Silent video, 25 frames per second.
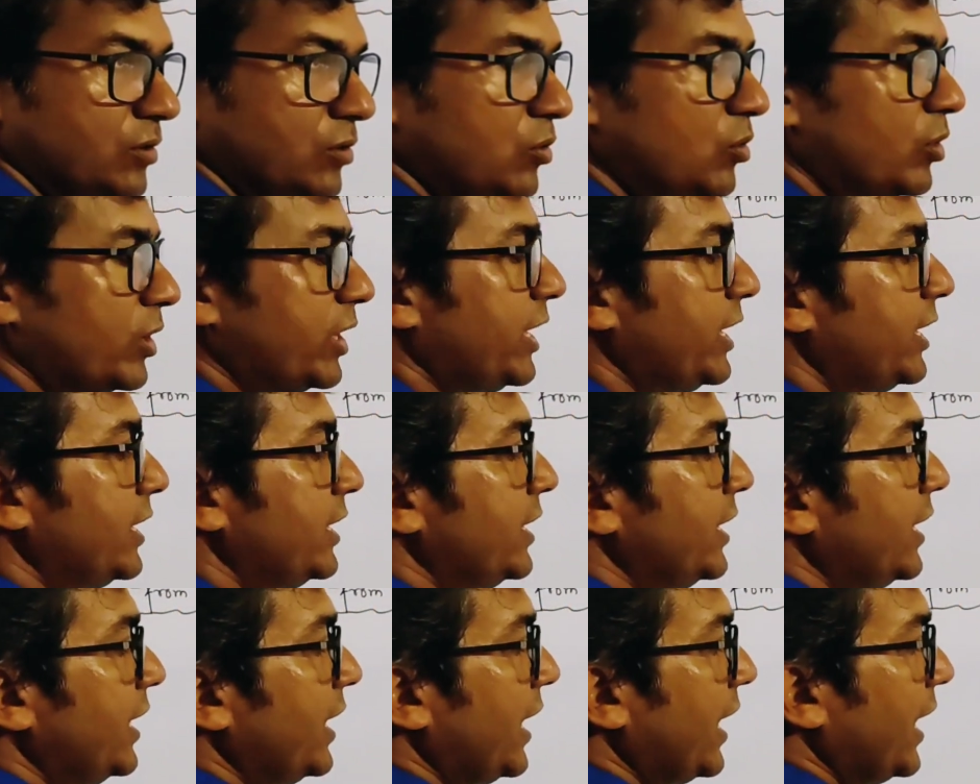Okay,
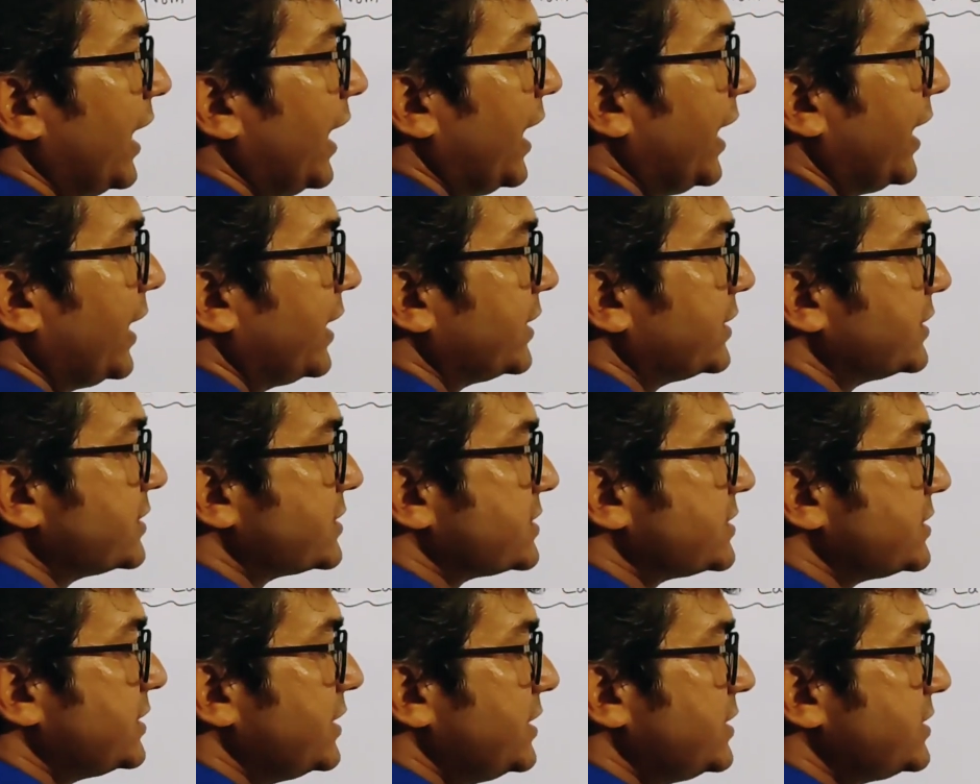and
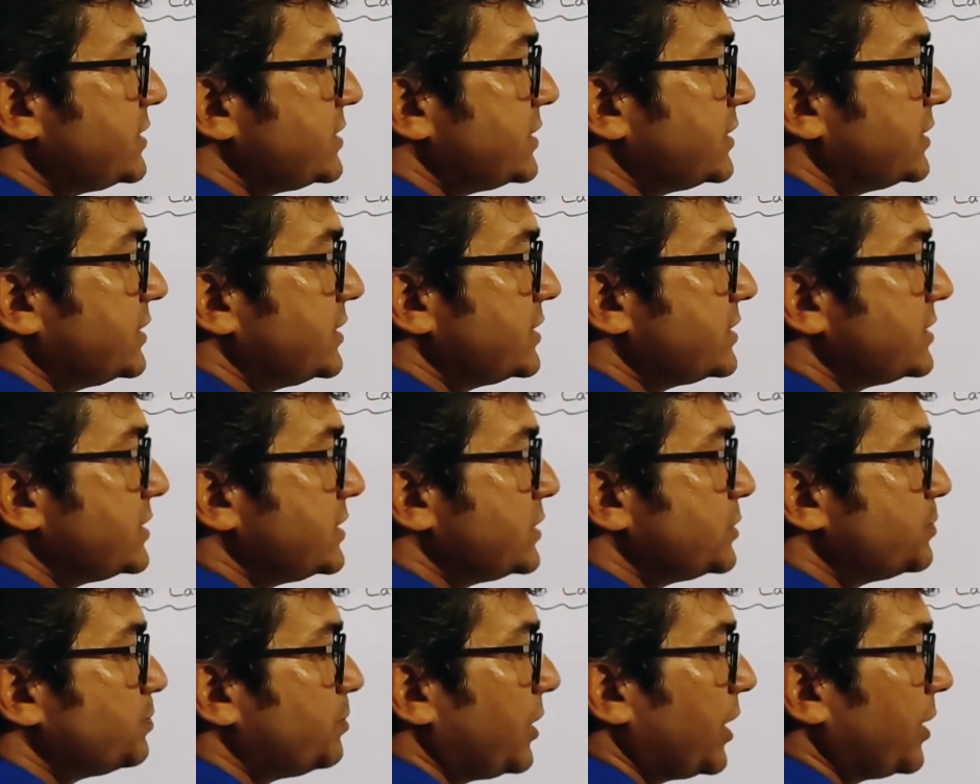since this
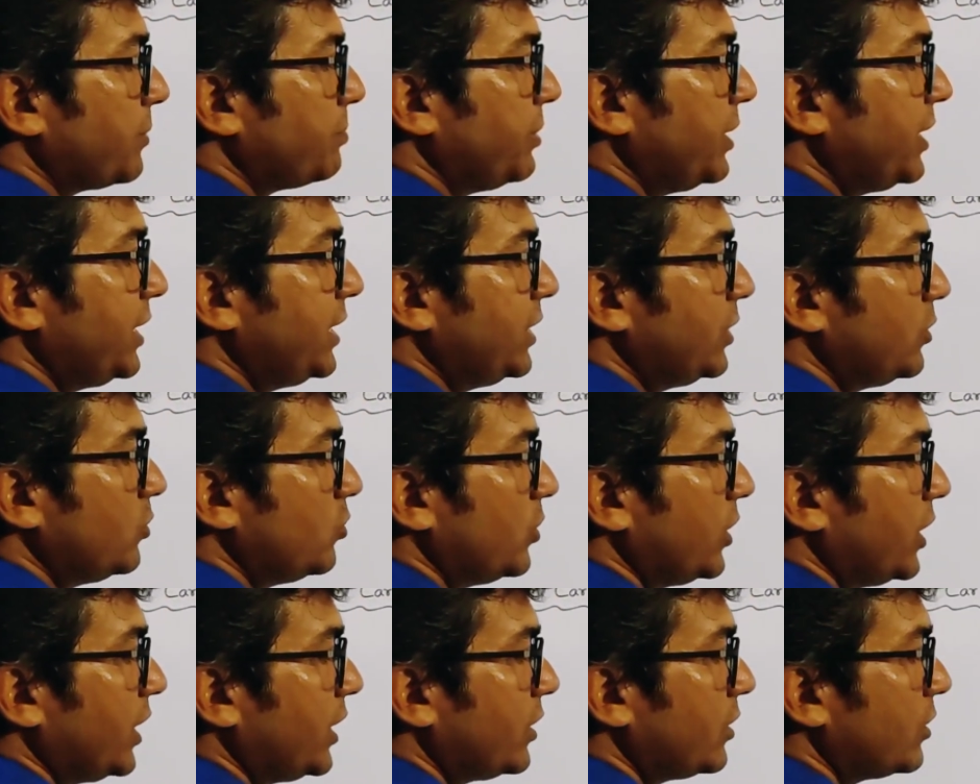is
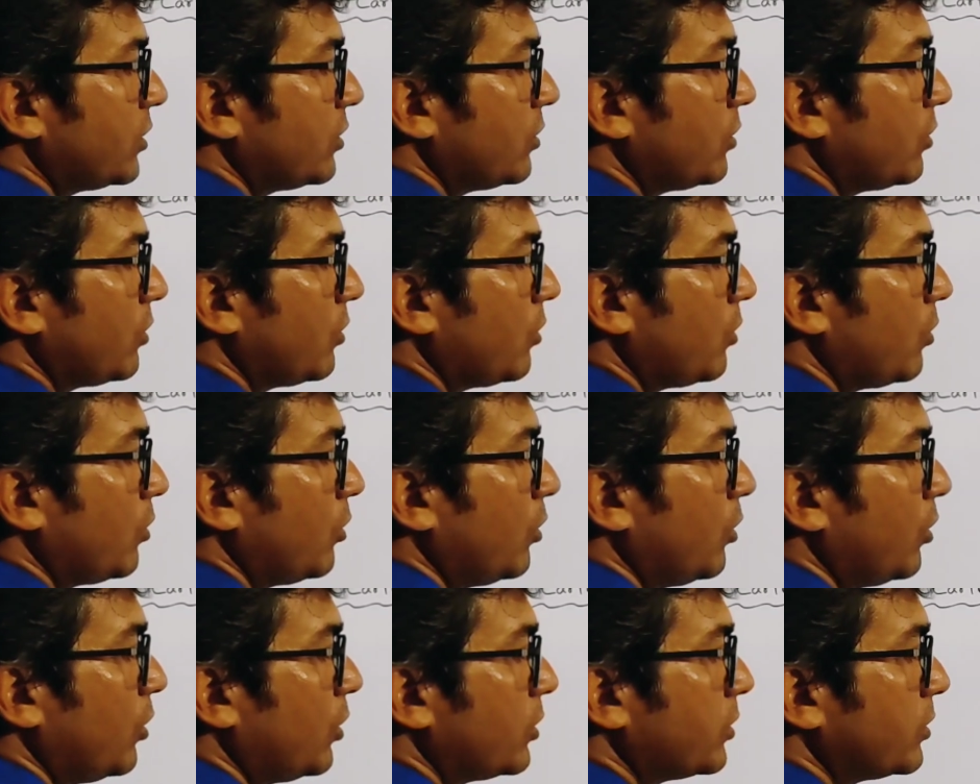perpendicular
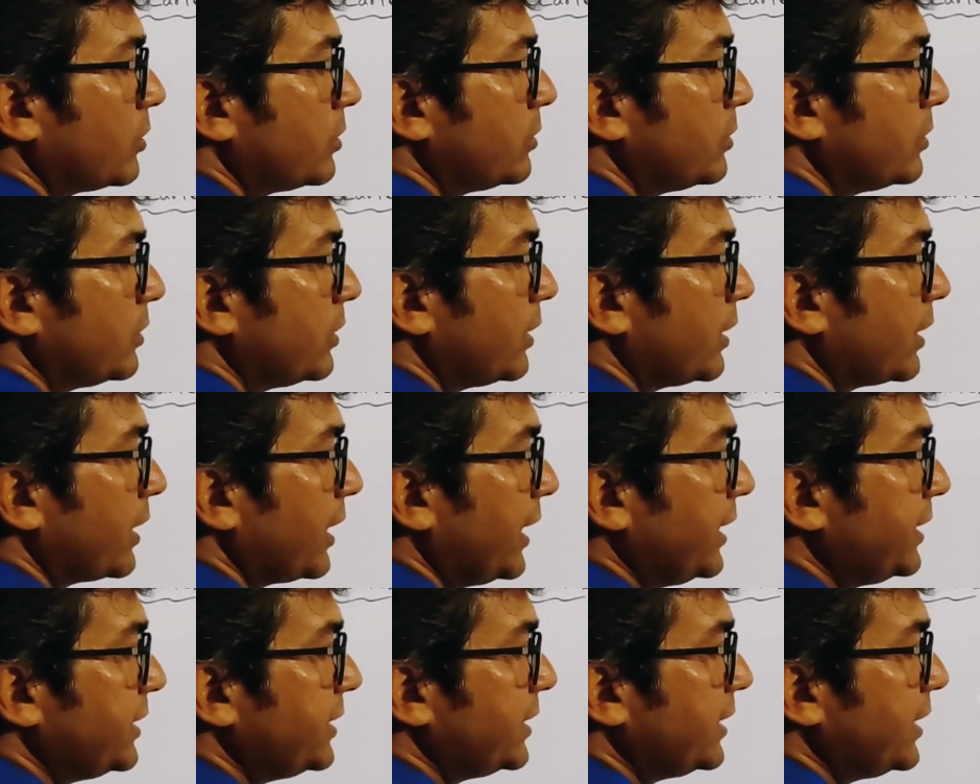or
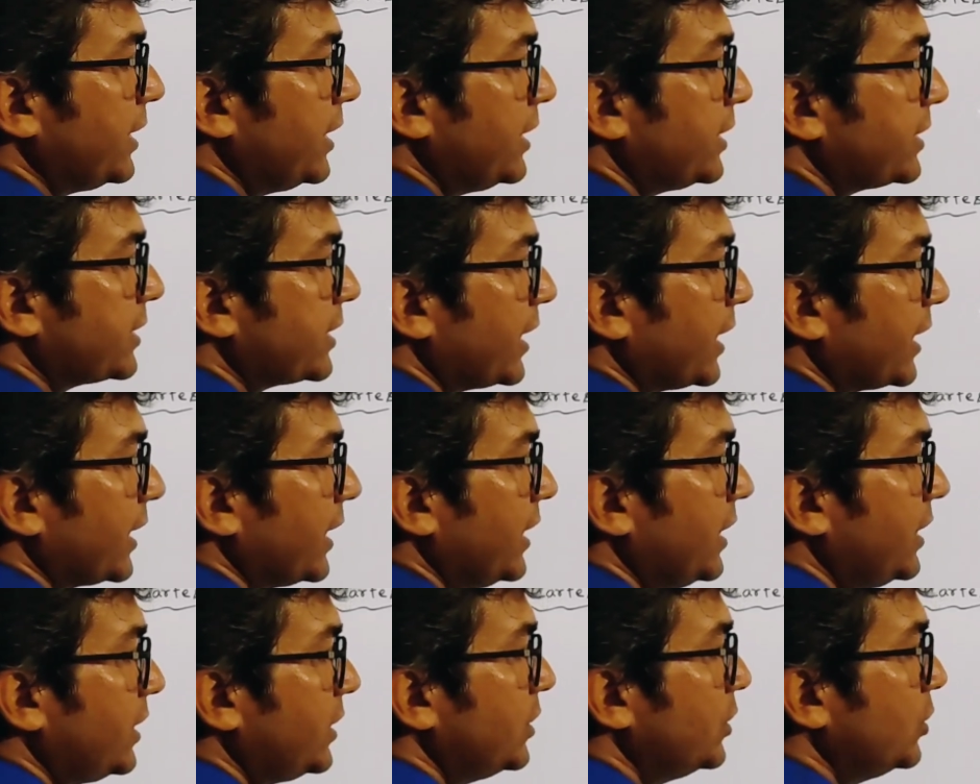right angle
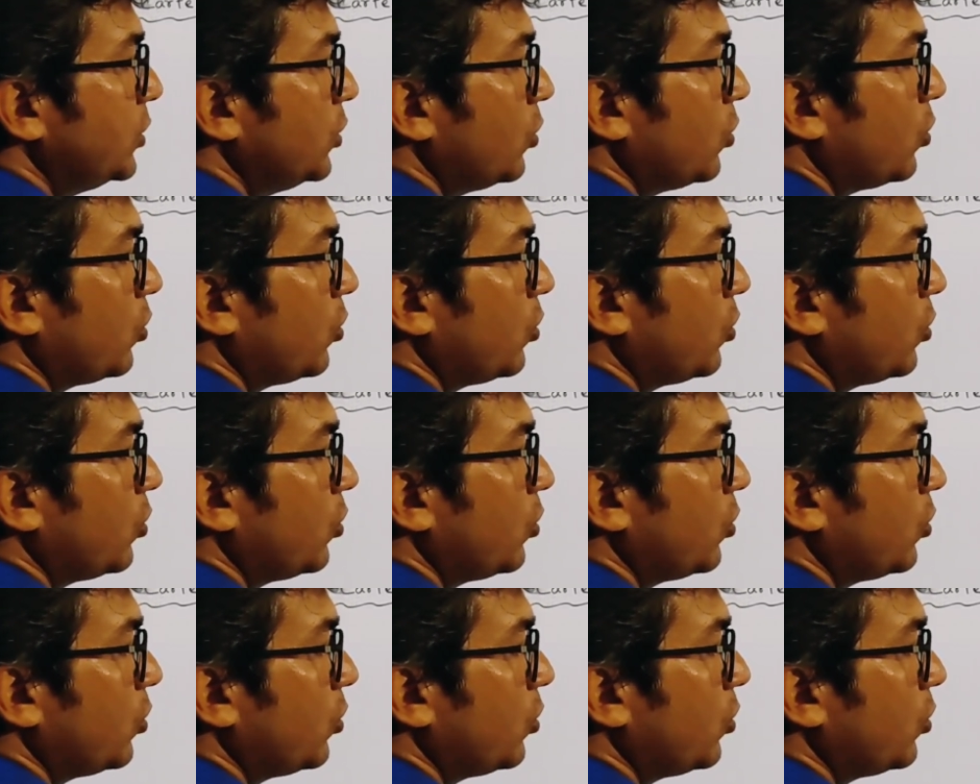triangle